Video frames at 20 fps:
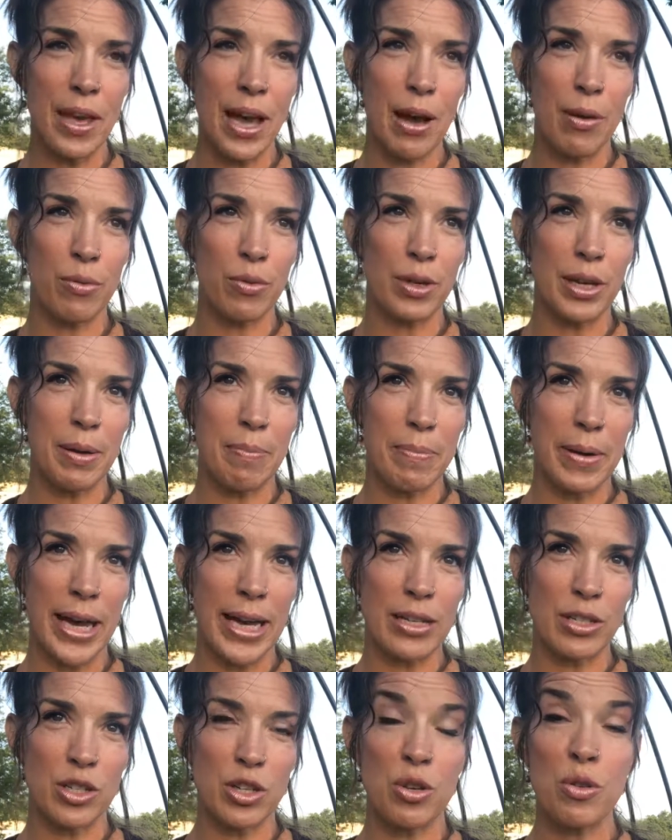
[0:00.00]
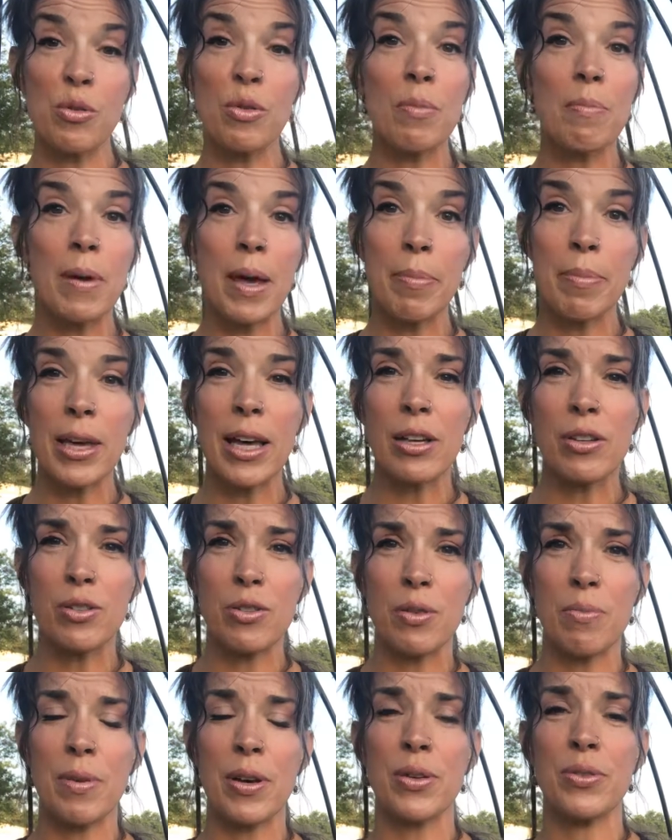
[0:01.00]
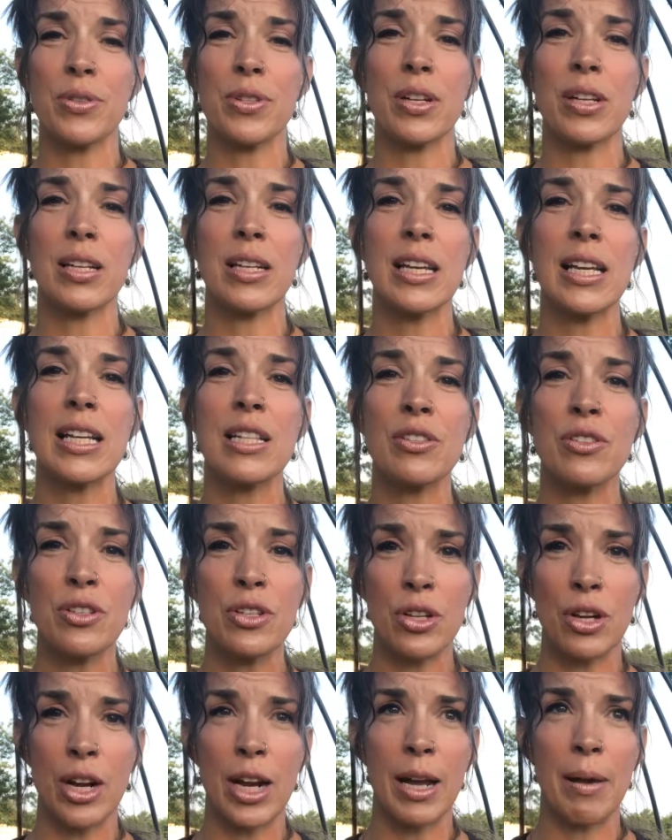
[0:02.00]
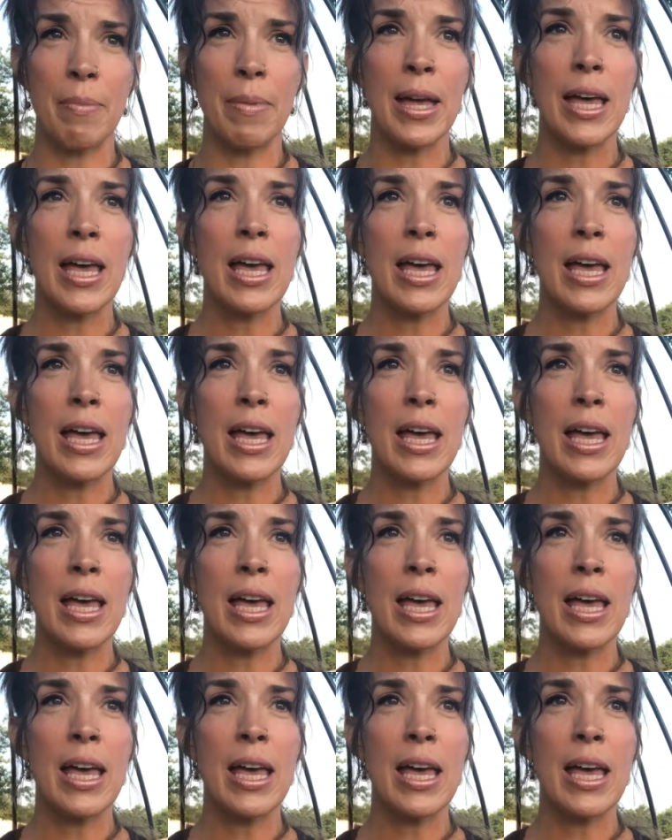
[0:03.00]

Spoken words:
I will get back to you, or maybe I'll do a post on Instagram,